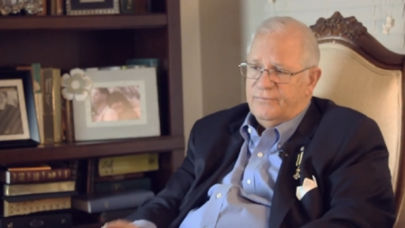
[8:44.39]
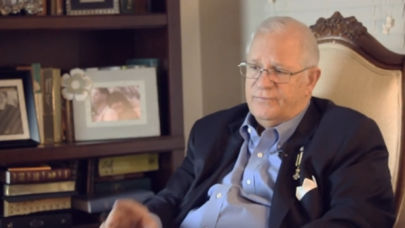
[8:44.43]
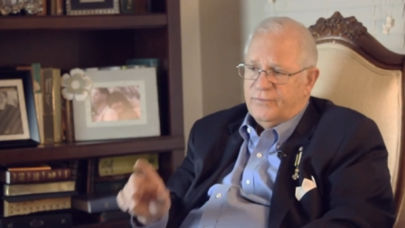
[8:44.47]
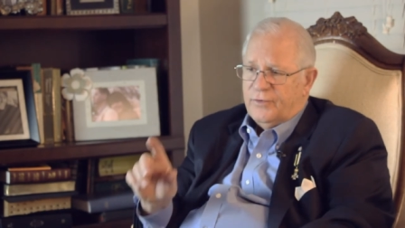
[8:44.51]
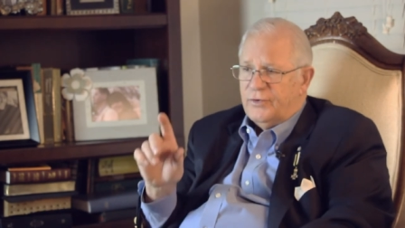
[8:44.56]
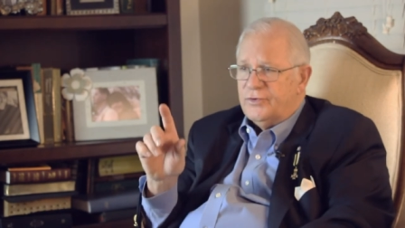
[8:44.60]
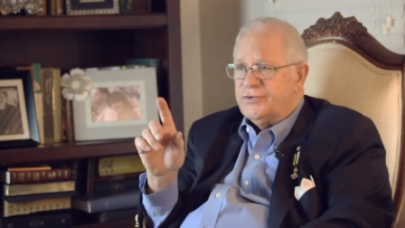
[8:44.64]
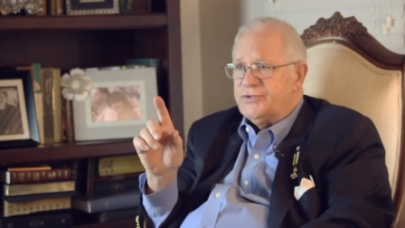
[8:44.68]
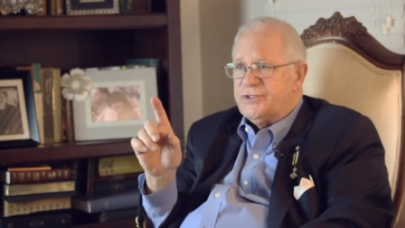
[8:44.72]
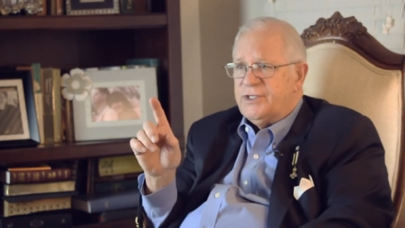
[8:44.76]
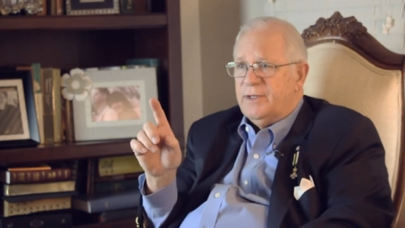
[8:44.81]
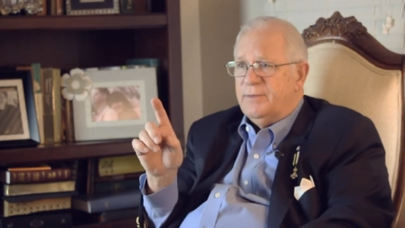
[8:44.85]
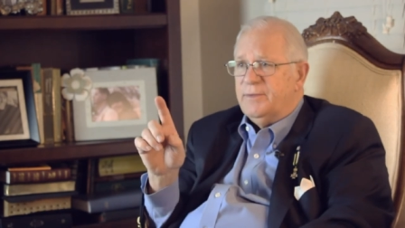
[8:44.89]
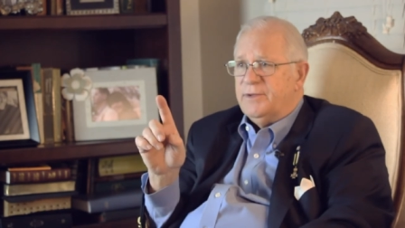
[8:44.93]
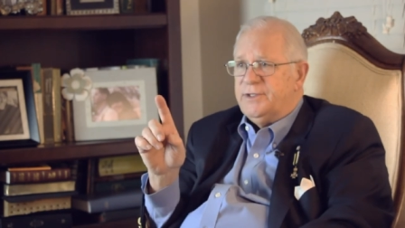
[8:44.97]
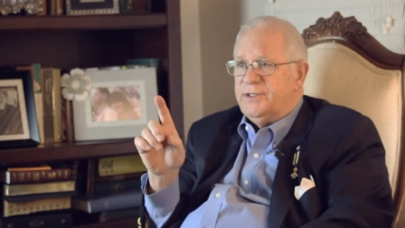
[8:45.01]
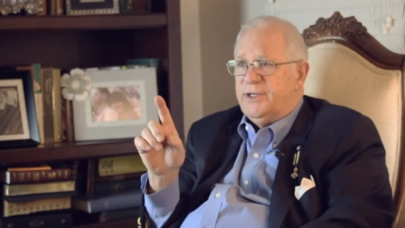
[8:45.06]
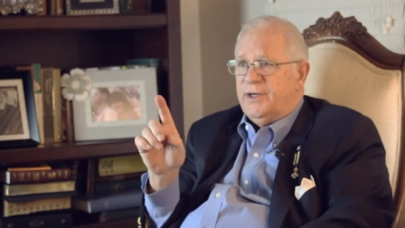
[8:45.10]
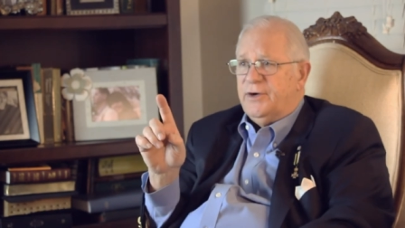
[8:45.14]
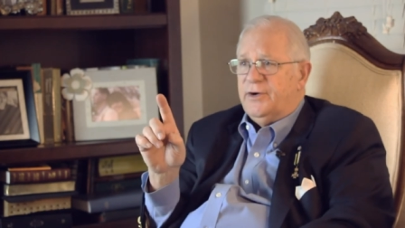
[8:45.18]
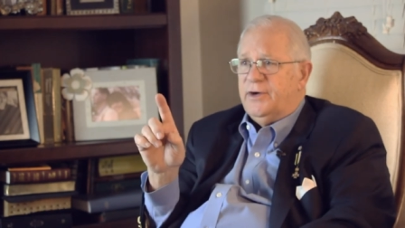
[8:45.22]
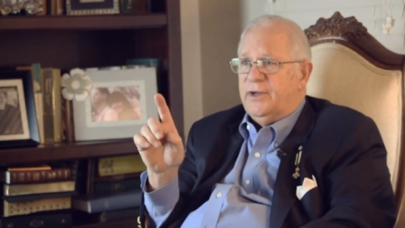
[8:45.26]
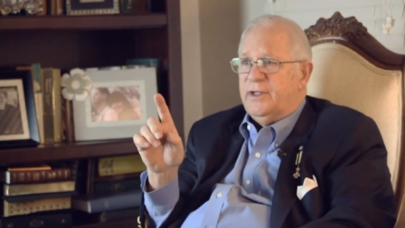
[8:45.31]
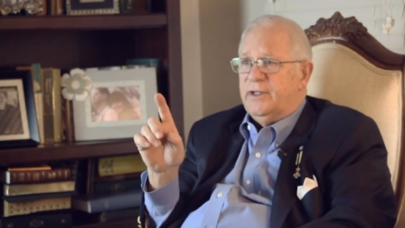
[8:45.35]
first
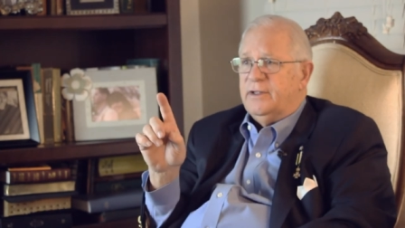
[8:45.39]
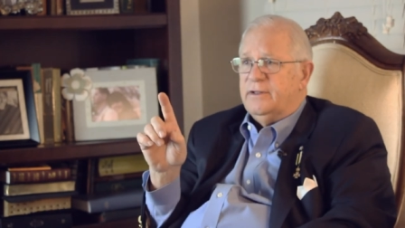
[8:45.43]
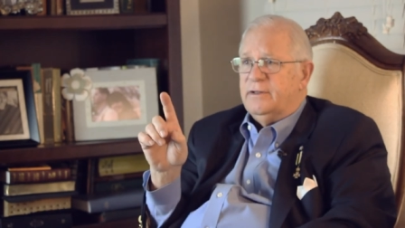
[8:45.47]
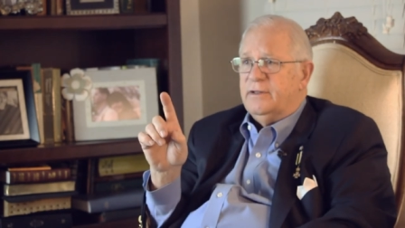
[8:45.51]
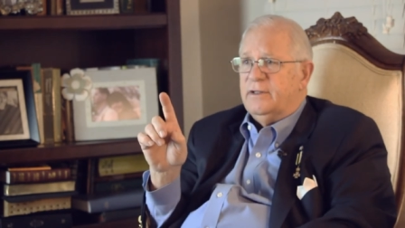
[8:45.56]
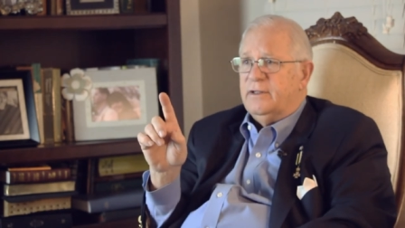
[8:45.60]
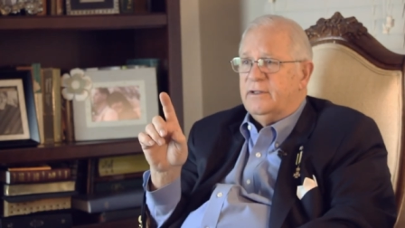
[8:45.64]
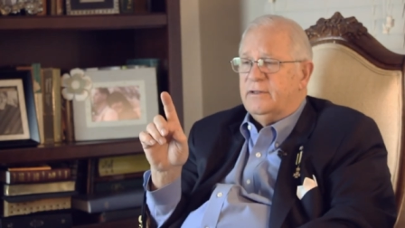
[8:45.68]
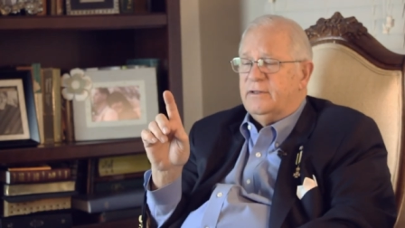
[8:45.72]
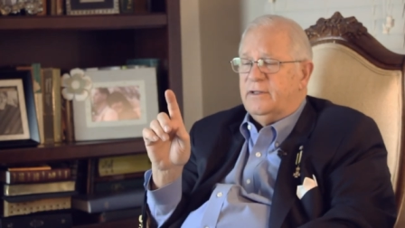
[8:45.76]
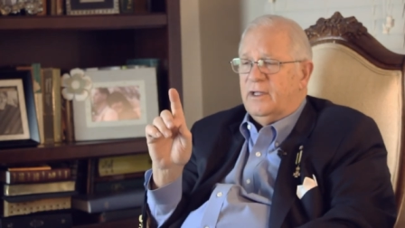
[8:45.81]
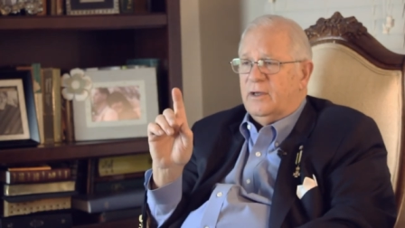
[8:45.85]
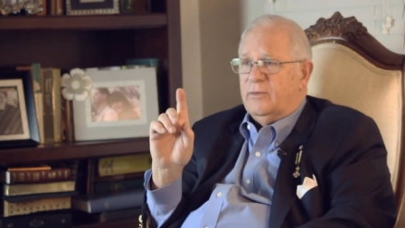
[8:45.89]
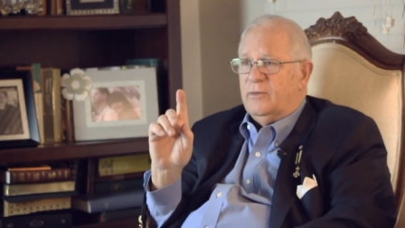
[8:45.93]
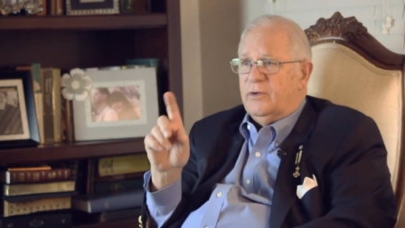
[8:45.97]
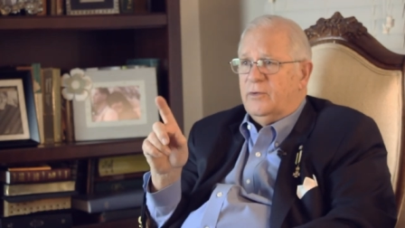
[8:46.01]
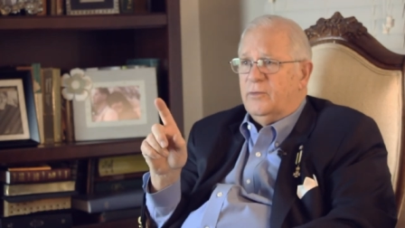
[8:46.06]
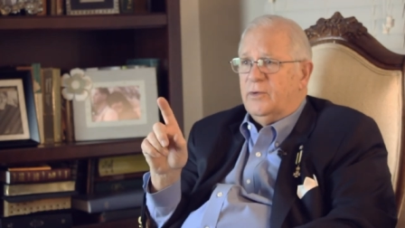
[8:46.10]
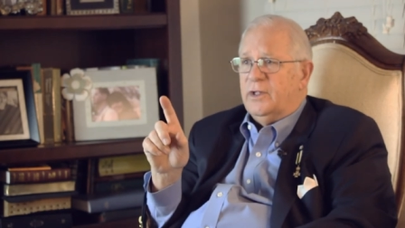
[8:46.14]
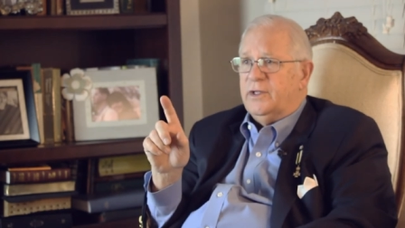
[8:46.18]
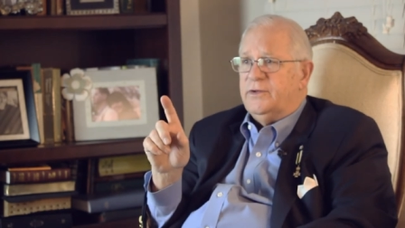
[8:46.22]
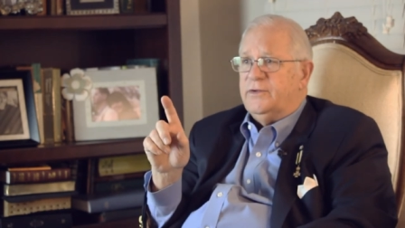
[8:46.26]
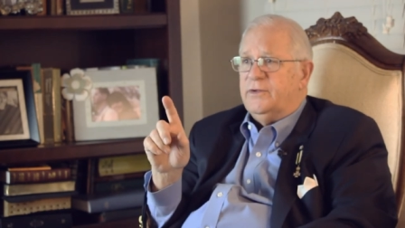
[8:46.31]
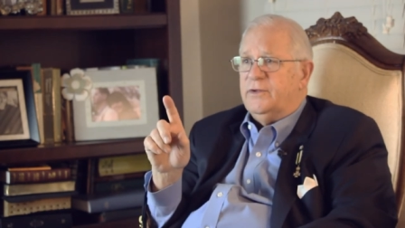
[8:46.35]
cemetery that we
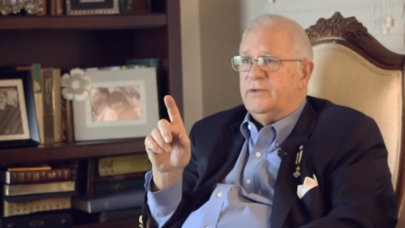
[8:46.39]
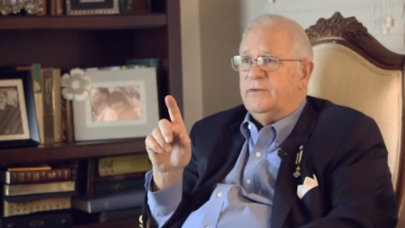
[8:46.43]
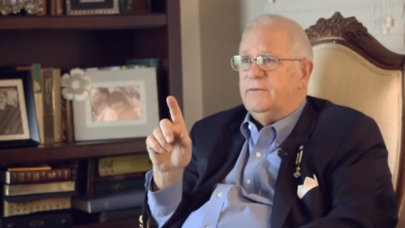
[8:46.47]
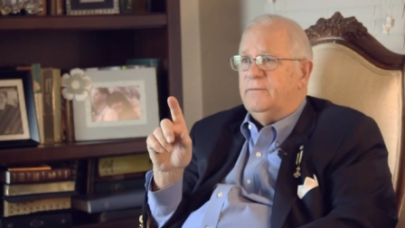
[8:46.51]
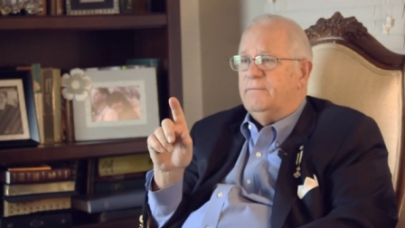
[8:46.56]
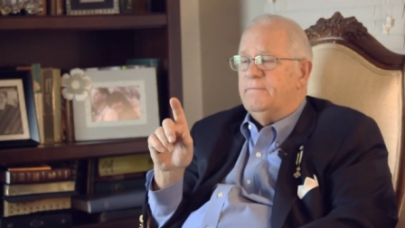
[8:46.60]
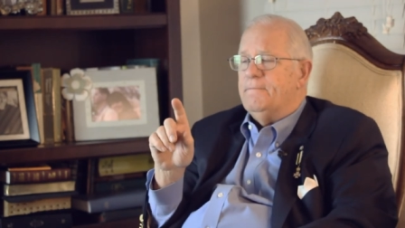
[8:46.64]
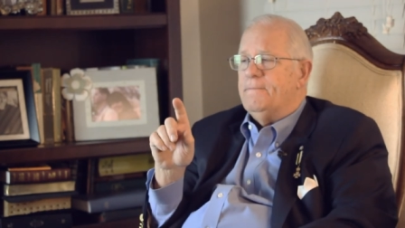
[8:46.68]
went to.